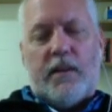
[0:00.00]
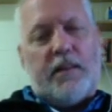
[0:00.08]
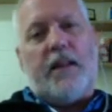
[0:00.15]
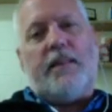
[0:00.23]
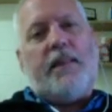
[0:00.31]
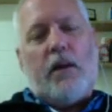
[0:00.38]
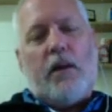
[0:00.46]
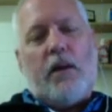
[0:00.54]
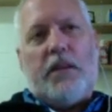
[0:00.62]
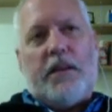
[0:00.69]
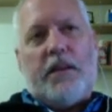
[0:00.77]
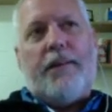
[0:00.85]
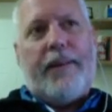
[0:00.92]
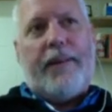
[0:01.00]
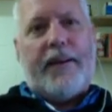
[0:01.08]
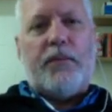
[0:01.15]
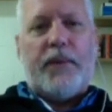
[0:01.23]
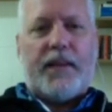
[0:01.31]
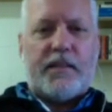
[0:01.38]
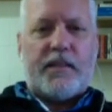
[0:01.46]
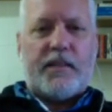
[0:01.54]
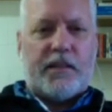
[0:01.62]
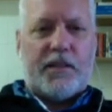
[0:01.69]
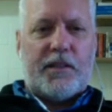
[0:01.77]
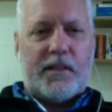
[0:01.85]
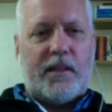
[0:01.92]
Not terribly degraded, we can still
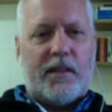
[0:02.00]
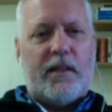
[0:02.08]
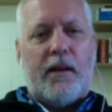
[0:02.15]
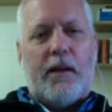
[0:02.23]
use it.